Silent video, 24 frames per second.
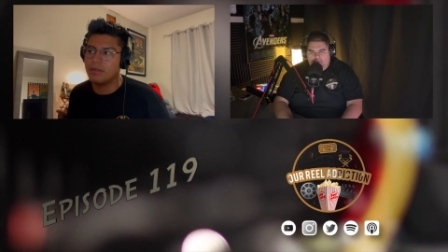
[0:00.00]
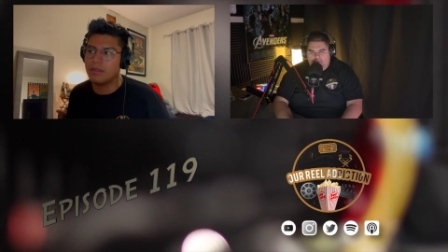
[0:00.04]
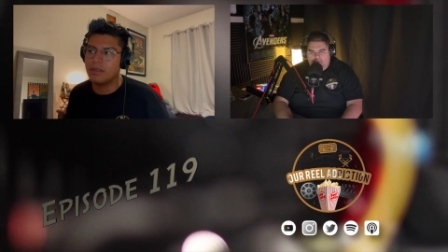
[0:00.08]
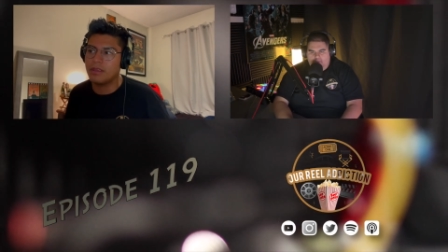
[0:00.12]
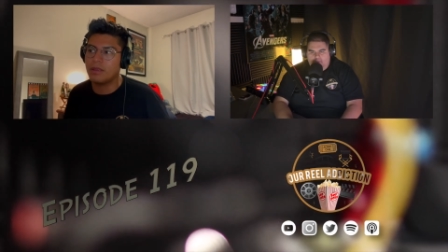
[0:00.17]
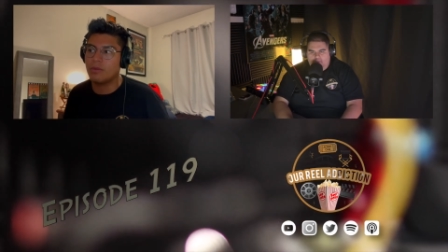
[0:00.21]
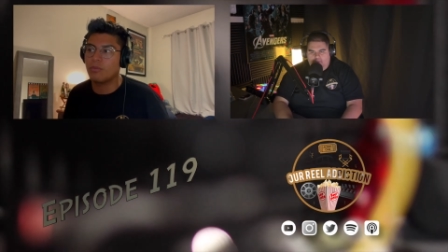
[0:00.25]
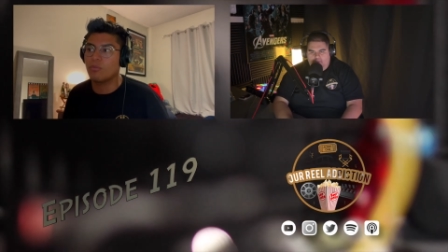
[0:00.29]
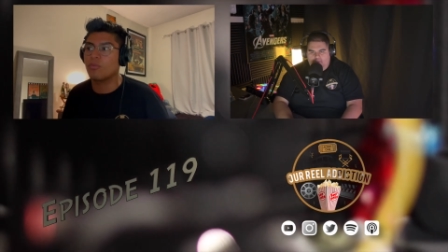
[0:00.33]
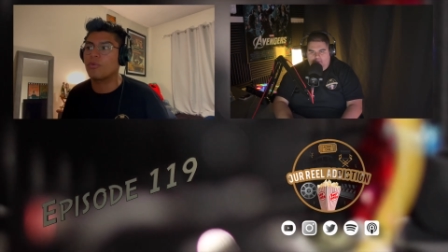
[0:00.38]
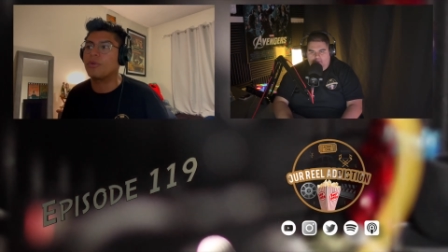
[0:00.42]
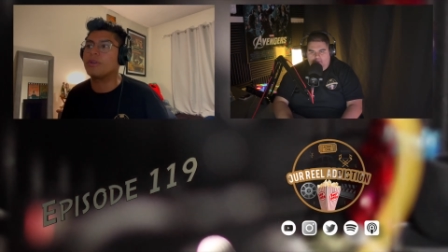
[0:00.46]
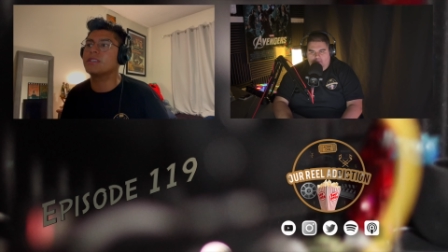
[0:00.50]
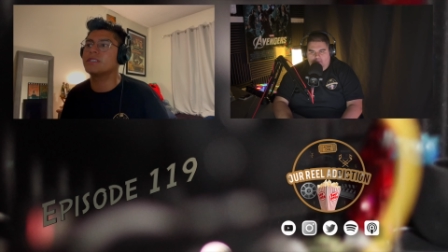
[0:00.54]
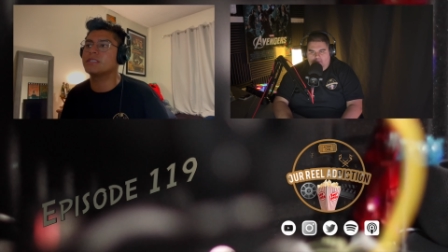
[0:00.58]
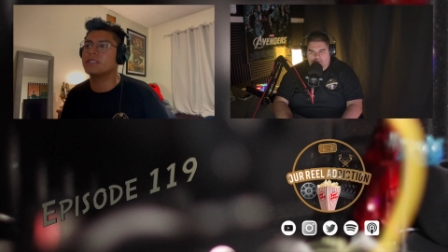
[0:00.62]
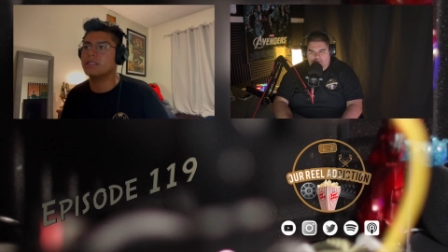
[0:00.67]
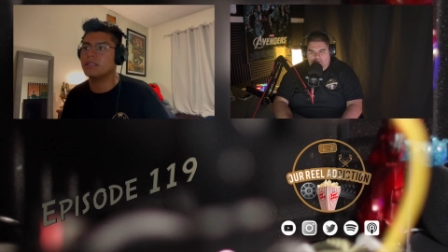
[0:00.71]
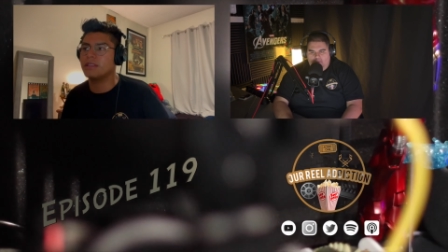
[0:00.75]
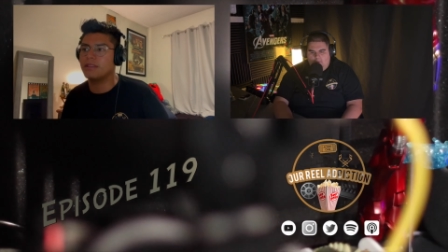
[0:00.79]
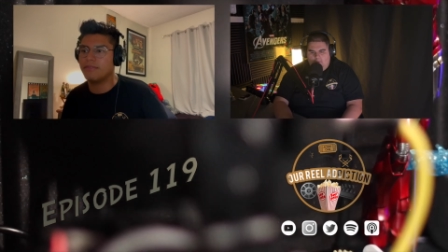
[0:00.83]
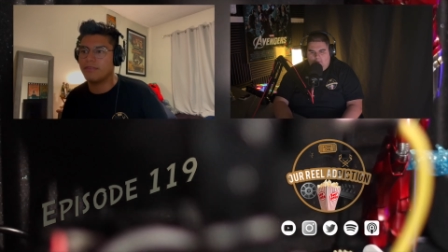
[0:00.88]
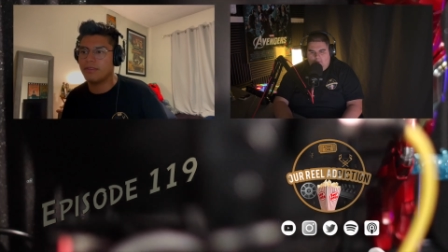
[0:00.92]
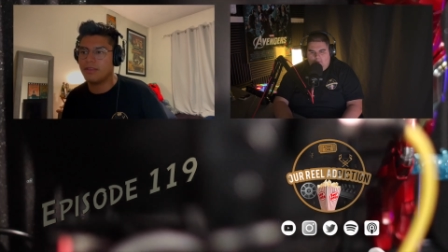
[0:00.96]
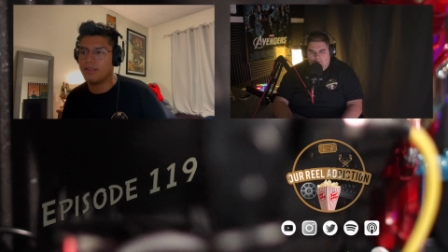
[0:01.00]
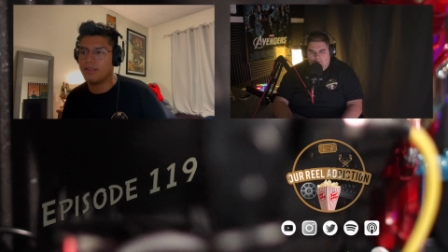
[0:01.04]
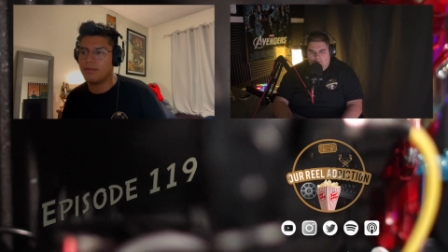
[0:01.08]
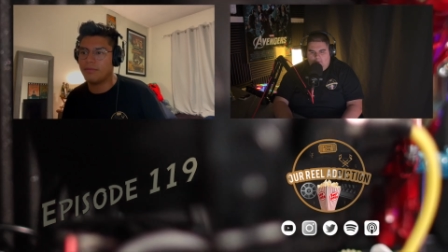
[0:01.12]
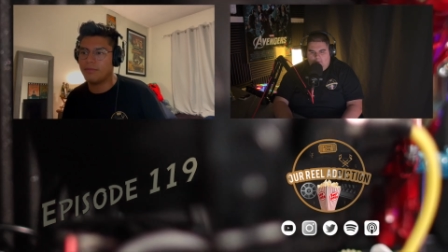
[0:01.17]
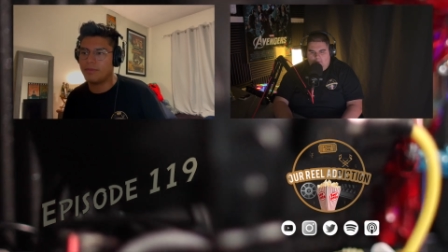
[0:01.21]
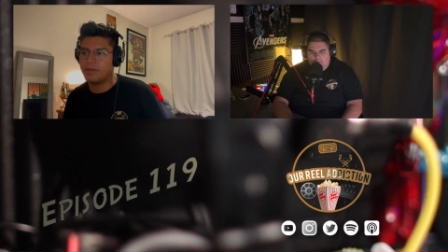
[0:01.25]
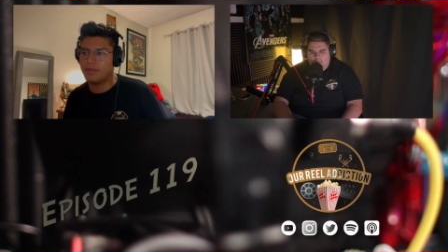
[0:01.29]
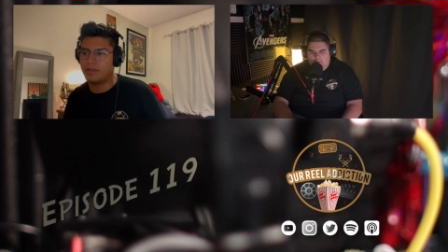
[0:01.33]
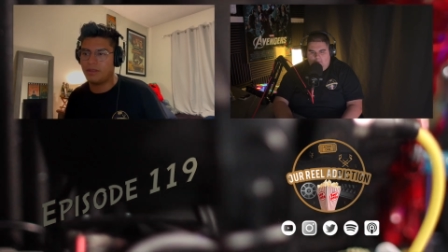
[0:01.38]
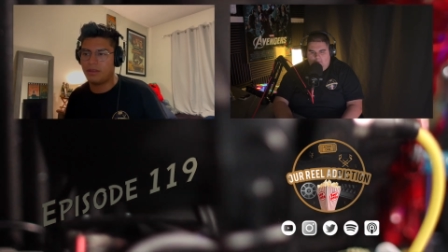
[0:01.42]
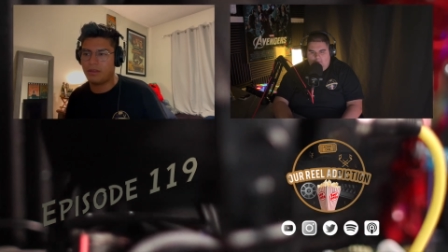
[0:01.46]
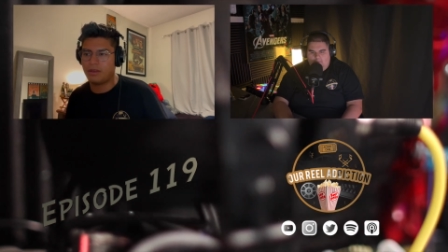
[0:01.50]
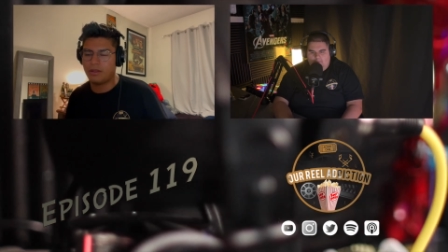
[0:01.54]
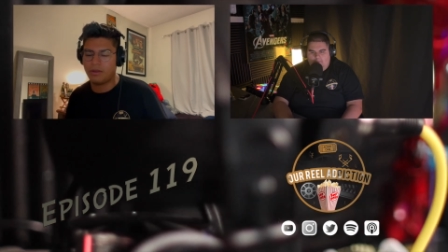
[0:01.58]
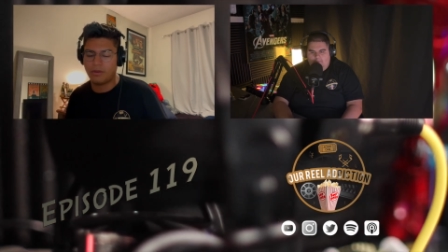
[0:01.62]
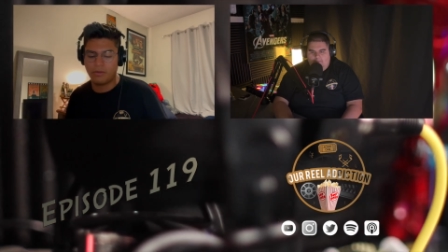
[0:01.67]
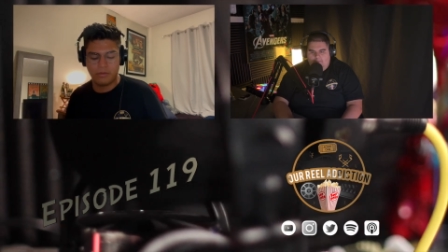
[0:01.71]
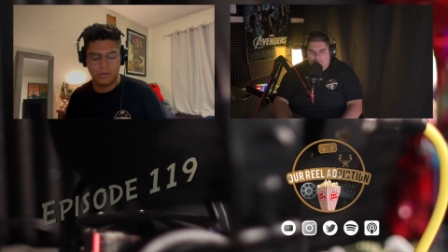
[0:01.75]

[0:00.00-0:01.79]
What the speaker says: like in recent development, you know?